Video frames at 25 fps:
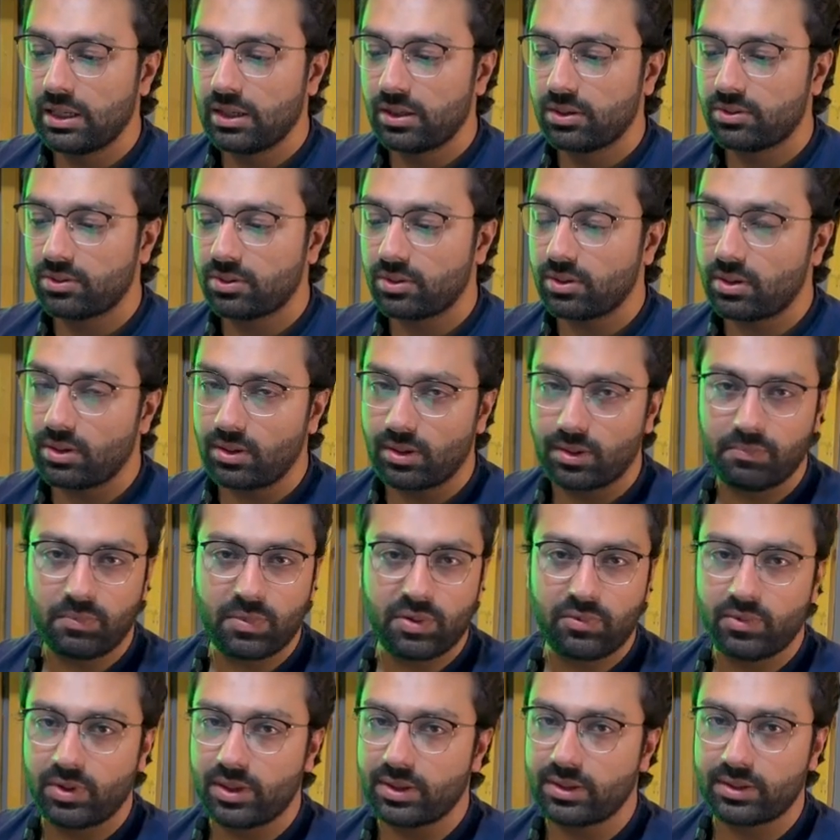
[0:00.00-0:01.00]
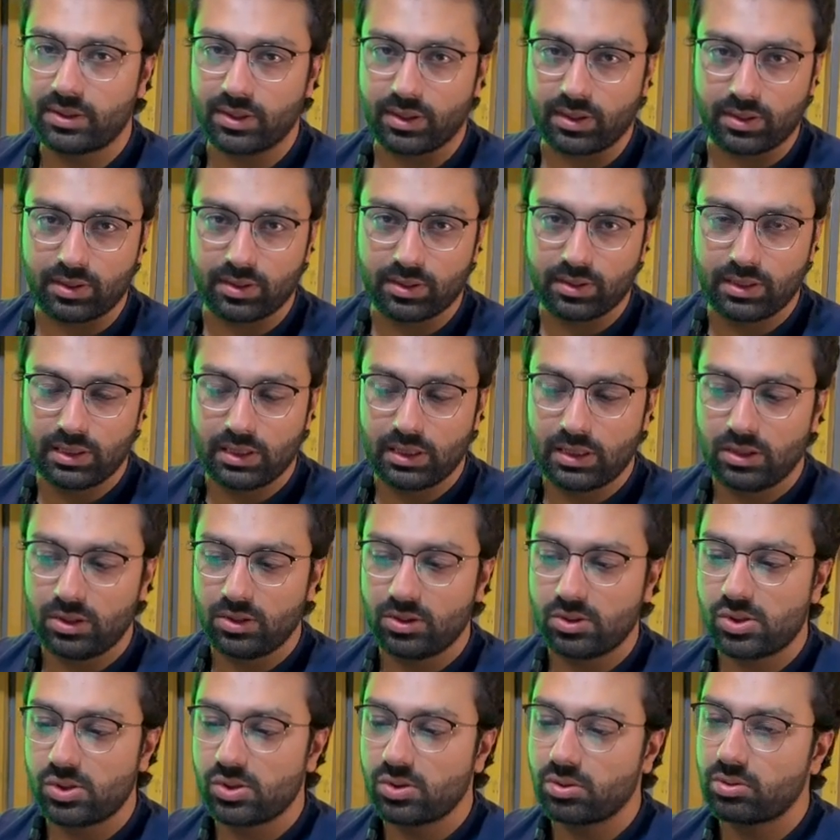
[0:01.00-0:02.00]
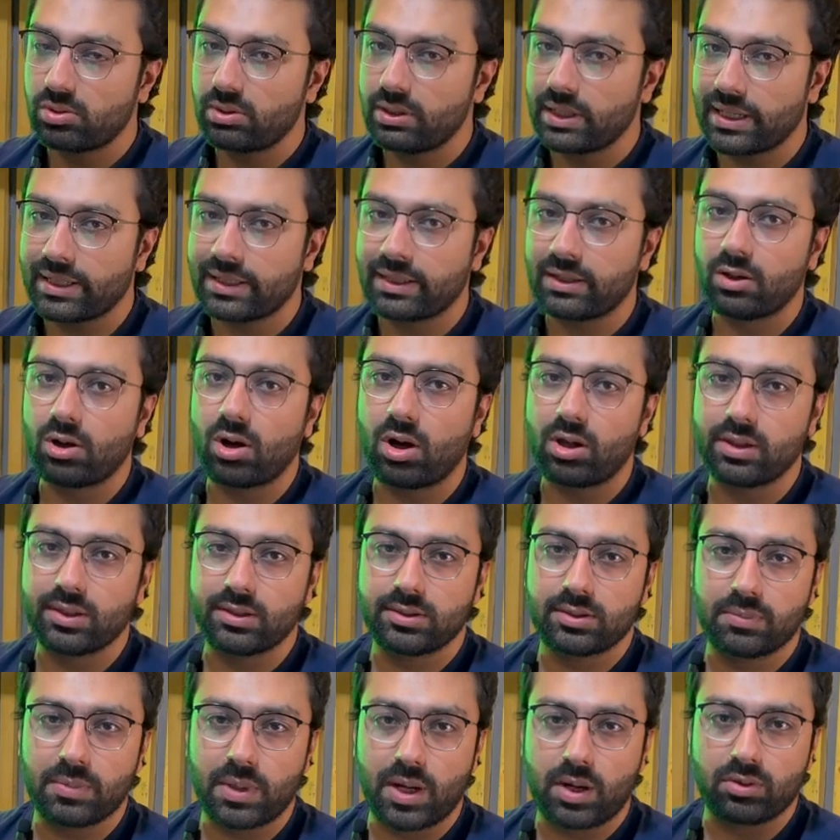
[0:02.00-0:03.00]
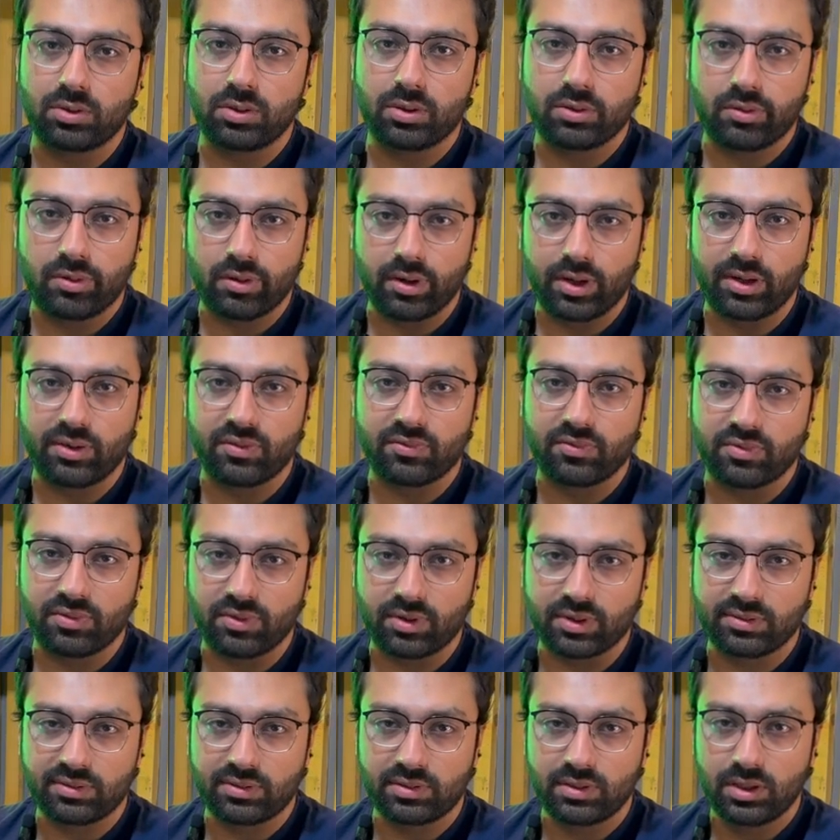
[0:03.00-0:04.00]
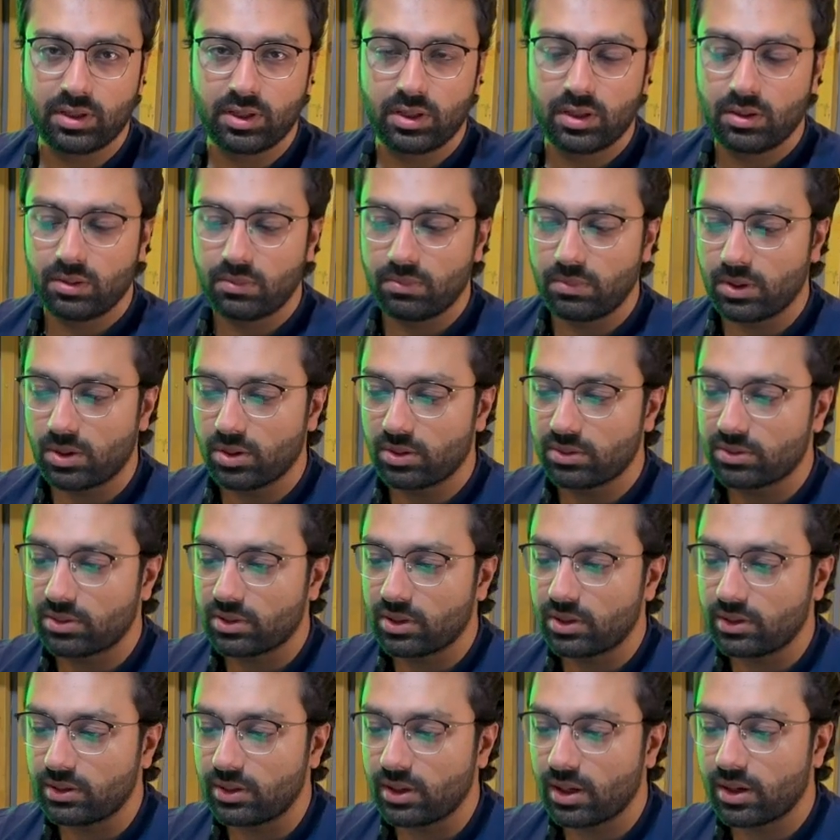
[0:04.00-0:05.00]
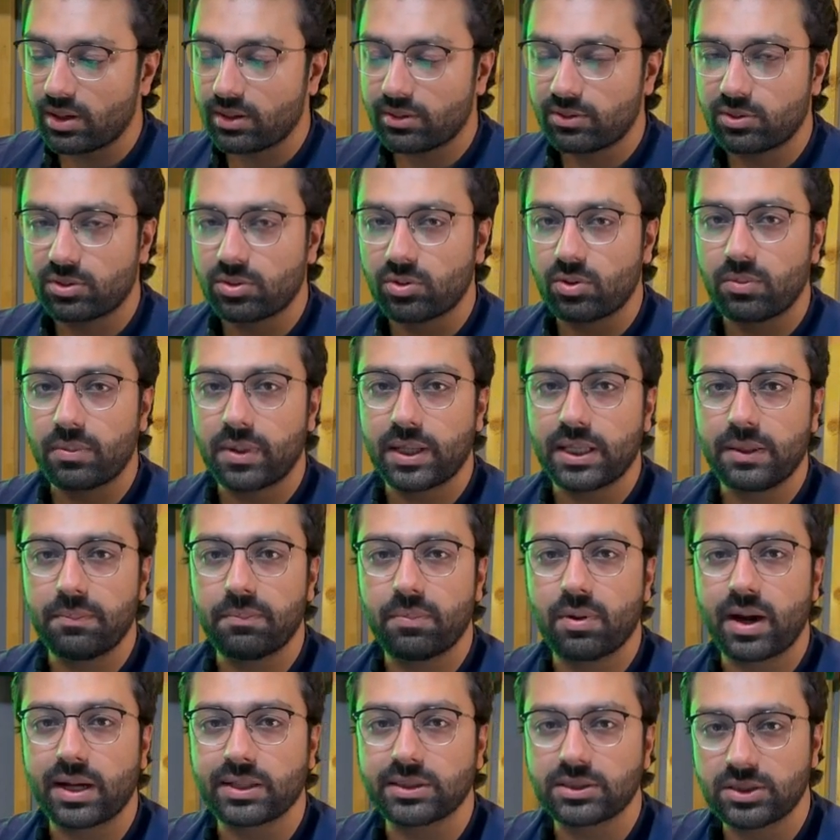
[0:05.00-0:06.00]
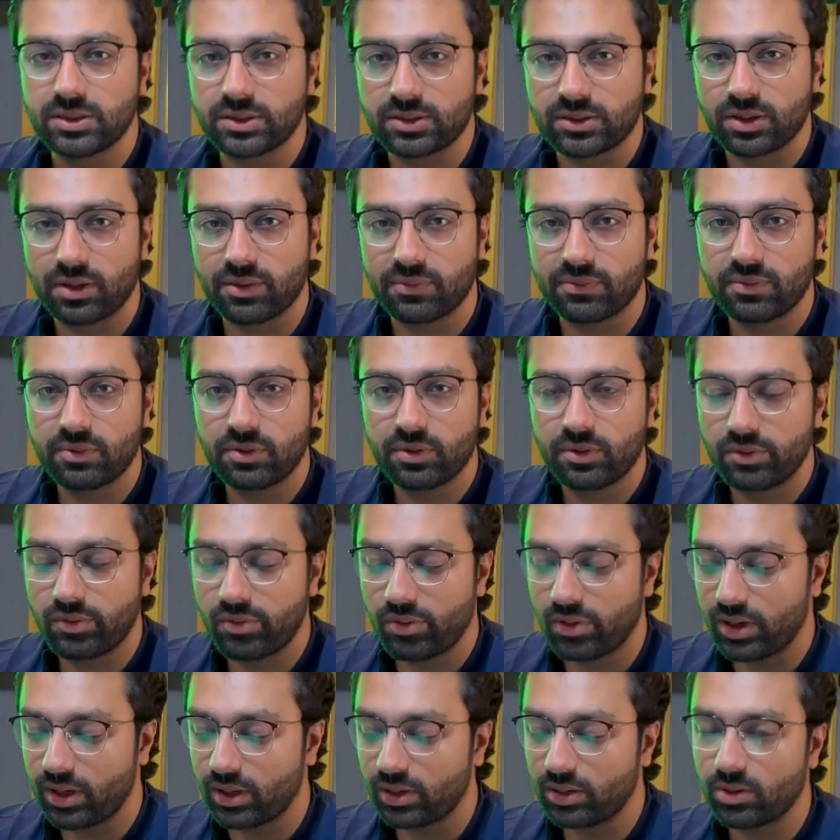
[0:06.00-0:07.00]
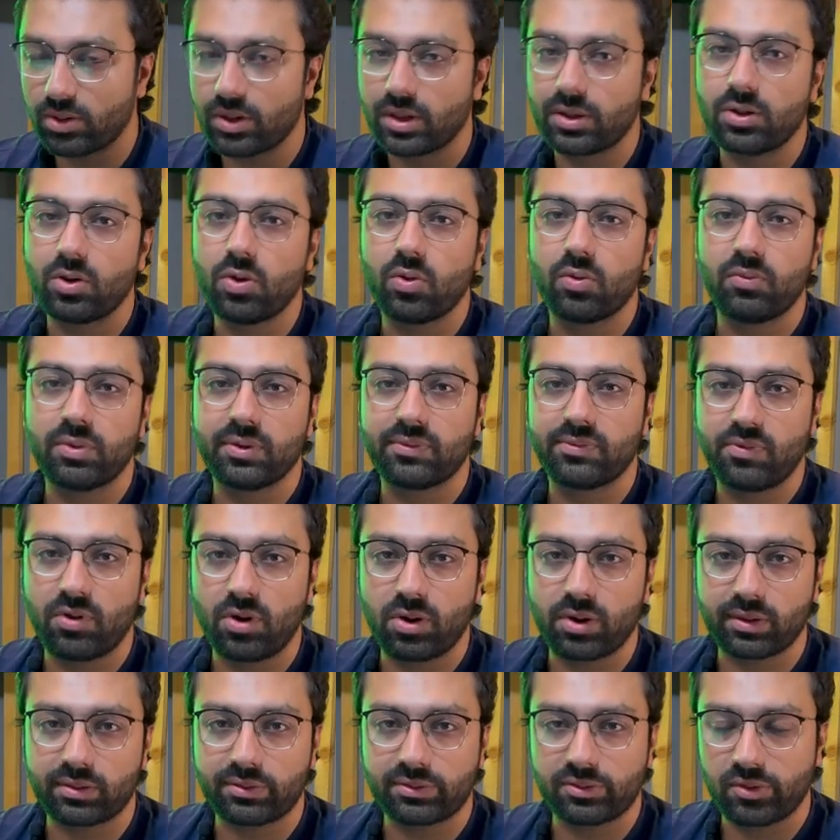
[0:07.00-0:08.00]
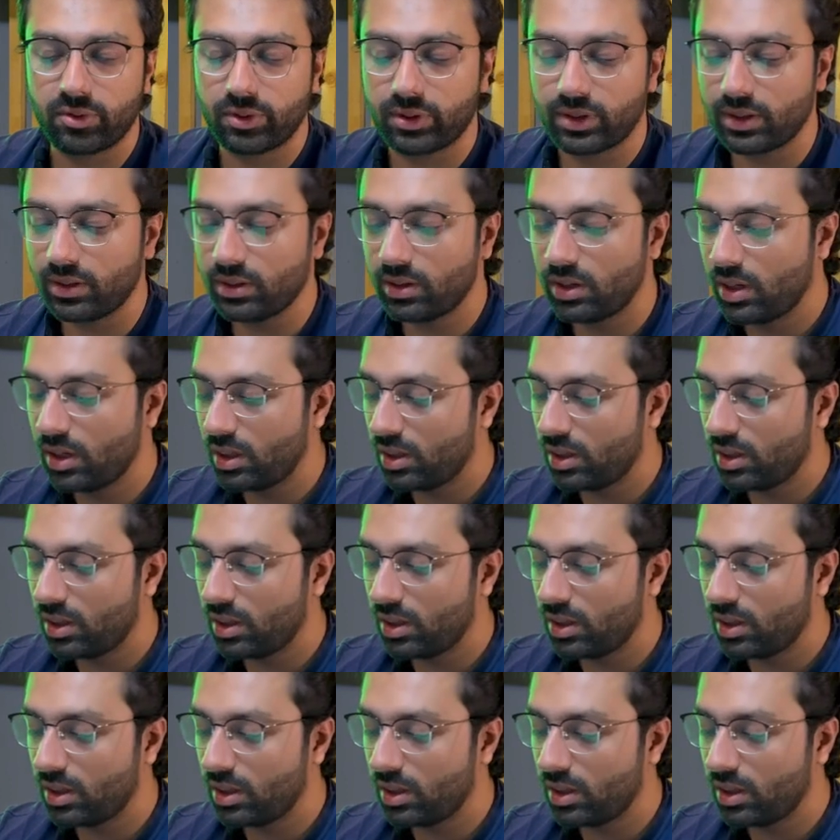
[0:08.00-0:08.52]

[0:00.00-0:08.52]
So the number one thing, you should get knowledge about the trading first, because there are so many branches of trading. You can go with forex trading,